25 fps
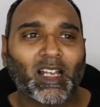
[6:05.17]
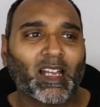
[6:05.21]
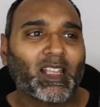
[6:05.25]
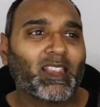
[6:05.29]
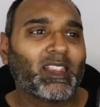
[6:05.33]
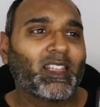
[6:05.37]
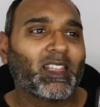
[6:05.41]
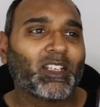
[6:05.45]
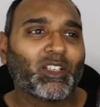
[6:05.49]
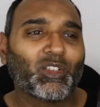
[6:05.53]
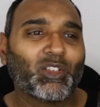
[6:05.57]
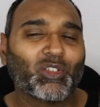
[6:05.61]
I
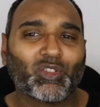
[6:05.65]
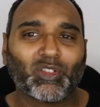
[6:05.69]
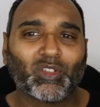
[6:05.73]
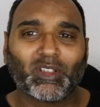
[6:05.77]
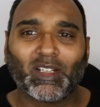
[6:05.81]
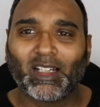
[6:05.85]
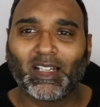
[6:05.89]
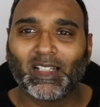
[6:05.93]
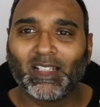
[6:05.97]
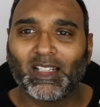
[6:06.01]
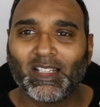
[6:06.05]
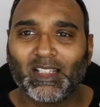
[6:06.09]
think you should
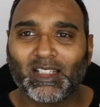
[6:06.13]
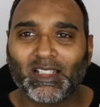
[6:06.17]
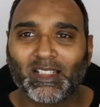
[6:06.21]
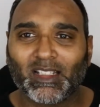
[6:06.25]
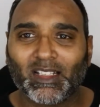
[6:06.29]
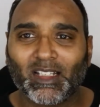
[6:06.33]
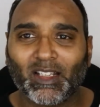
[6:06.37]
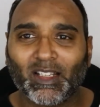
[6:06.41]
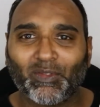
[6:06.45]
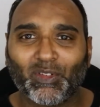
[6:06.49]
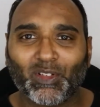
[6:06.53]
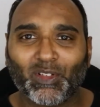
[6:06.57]
at least
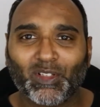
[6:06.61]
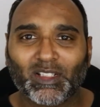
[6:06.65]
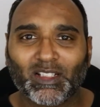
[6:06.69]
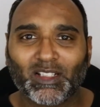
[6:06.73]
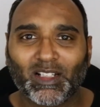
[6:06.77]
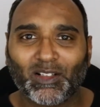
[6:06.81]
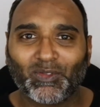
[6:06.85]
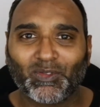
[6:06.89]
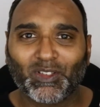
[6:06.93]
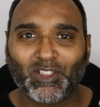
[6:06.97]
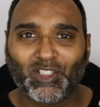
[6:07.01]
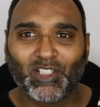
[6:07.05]
give
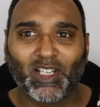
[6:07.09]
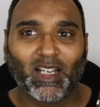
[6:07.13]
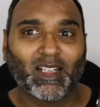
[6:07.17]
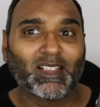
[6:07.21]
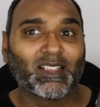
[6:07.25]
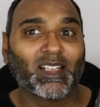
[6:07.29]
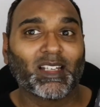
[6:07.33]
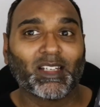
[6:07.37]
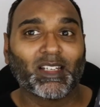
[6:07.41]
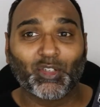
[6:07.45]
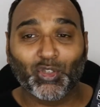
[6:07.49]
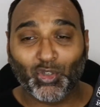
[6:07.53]
yourself a
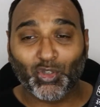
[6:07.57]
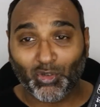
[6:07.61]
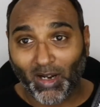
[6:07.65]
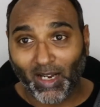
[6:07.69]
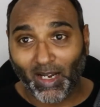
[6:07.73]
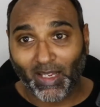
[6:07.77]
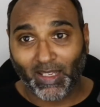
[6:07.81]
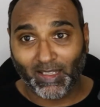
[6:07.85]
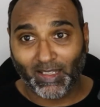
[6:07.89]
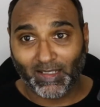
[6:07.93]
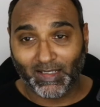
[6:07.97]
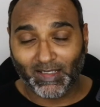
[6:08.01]
chance and
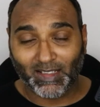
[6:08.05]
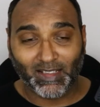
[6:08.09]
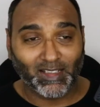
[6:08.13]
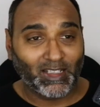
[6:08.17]
try it,